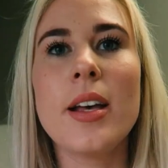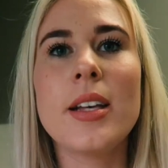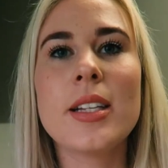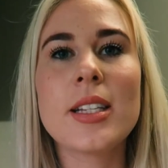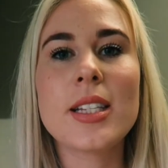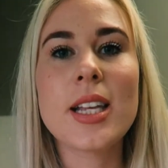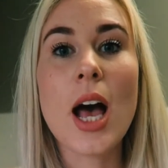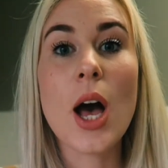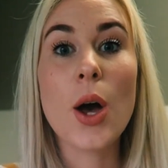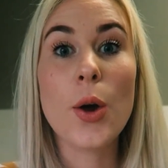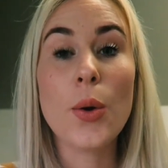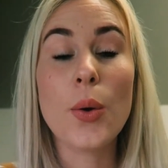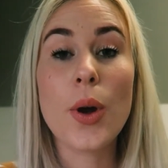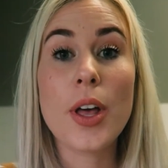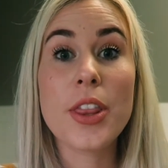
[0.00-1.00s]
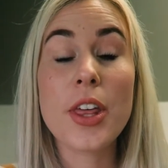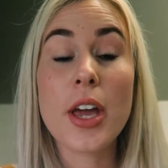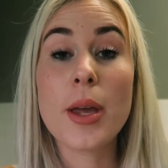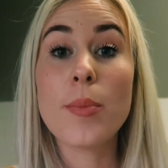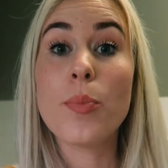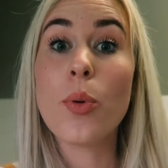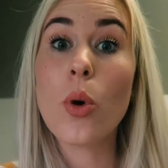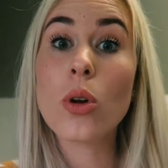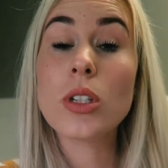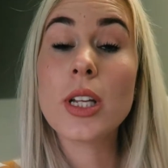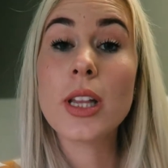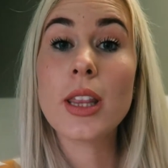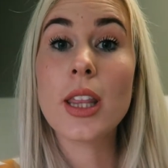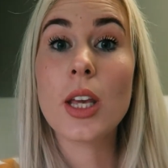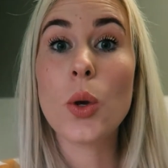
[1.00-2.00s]
So the
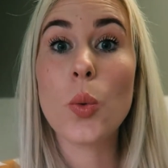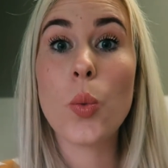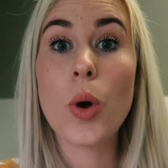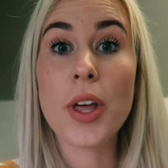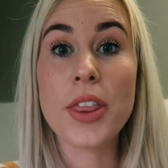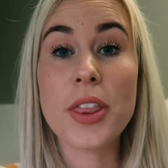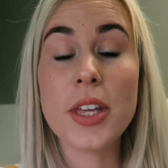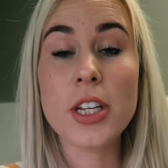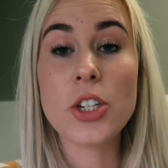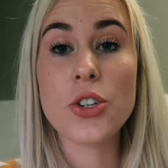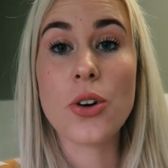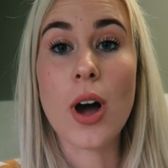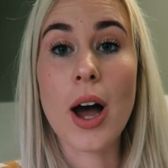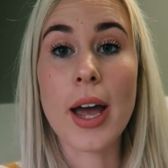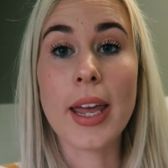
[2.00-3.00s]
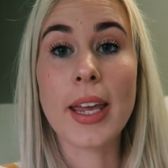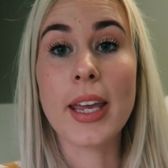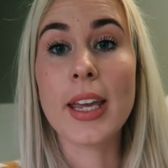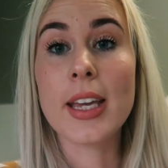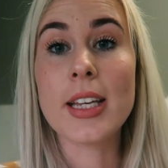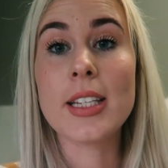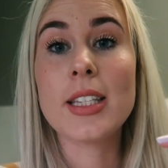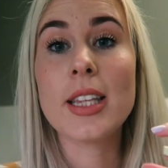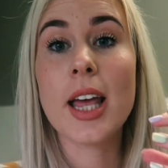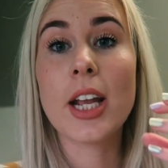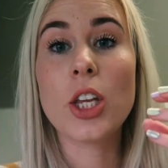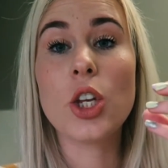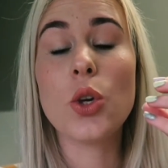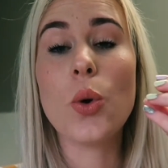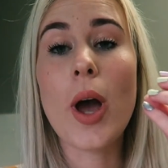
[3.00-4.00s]
important thing with the drying is
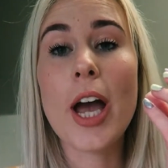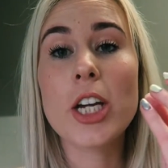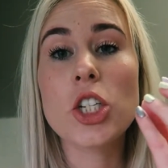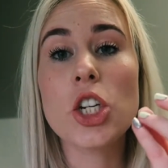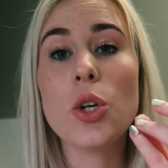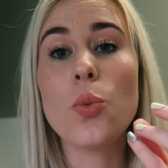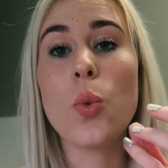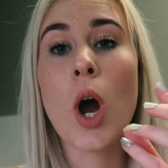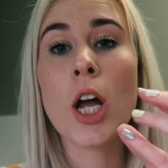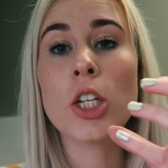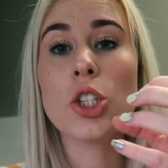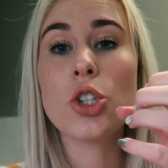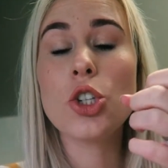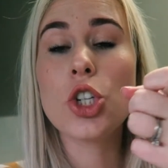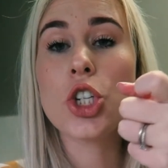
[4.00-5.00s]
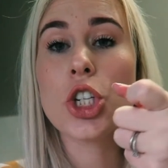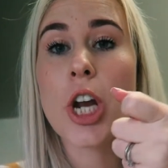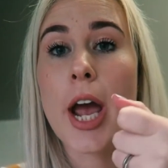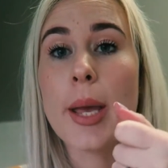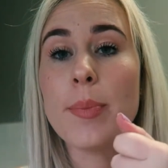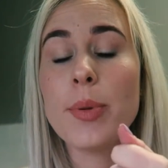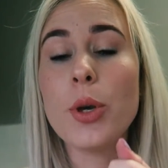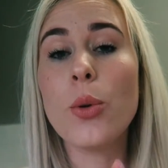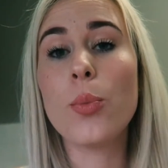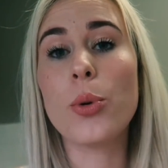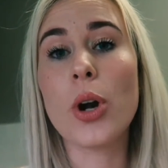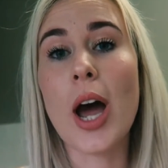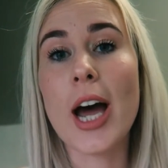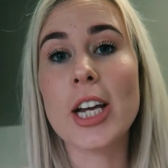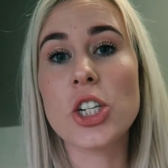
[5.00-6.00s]
that you actually want to shape your
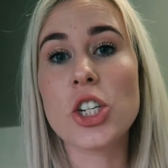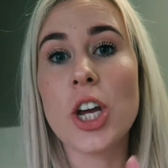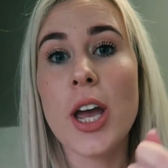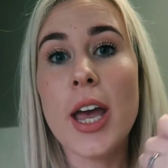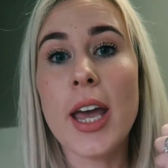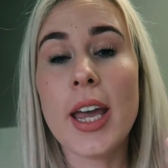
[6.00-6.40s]
brush